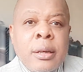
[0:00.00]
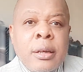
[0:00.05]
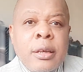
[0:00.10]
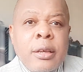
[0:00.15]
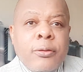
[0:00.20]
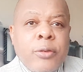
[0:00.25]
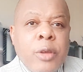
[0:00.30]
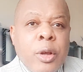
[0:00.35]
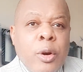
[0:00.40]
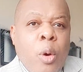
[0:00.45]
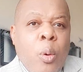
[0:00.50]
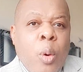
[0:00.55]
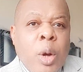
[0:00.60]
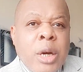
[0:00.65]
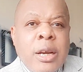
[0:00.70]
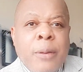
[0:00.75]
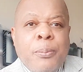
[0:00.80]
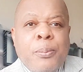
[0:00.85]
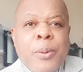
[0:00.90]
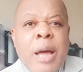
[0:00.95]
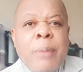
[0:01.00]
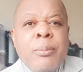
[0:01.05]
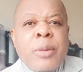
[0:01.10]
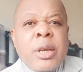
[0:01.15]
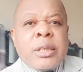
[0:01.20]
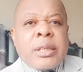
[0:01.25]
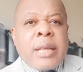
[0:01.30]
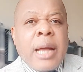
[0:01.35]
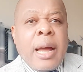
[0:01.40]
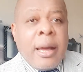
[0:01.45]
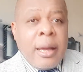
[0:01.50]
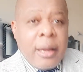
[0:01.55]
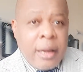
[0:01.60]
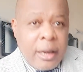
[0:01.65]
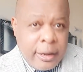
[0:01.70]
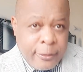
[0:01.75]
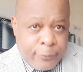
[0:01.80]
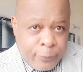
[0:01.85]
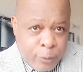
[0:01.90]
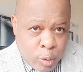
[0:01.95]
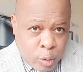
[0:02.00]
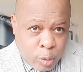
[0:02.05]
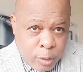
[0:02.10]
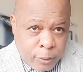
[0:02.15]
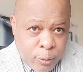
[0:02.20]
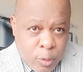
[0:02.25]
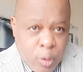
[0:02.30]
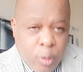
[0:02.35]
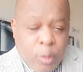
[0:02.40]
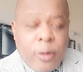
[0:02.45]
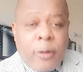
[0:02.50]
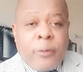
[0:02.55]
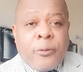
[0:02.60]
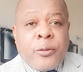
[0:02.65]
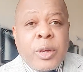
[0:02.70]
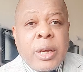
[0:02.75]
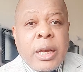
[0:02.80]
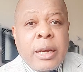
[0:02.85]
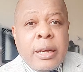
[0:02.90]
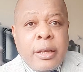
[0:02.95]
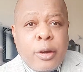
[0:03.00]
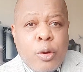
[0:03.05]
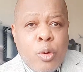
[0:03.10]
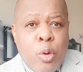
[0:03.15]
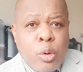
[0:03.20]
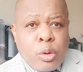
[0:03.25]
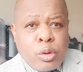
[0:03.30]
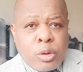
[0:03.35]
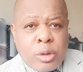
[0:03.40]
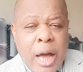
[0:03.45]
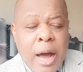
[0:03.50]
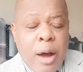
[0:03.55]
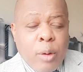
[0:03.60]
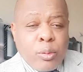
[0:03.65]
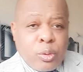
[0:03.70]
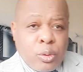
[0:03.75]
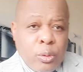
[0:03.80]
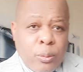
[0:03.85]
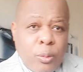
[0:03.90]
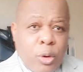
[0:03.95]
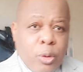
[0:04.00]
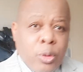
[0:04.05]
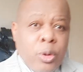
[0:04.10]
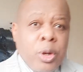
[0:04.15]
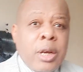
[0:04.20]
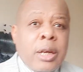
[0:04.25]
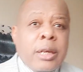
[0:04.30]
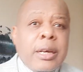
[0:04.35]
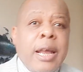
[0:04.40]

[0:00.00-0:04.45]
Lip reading: If they don't want the prime minister, a vote of no confidence, it goes out tomorrow.